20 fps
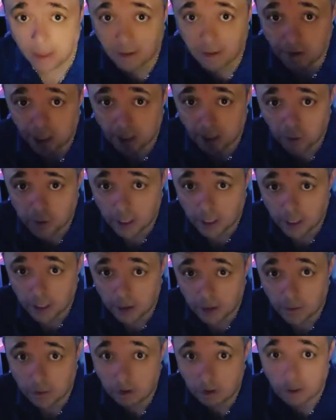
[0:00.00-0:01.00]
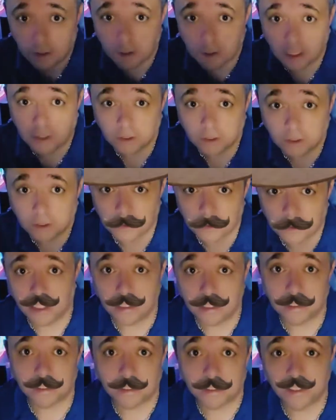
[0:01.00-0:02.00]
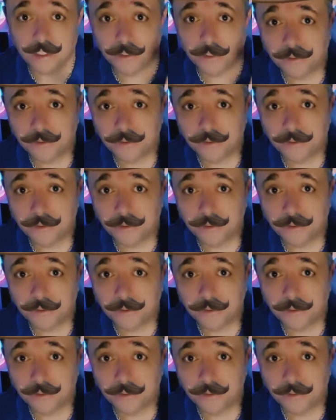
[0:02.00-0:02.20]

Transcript: you. You guys are too nice. Thank you.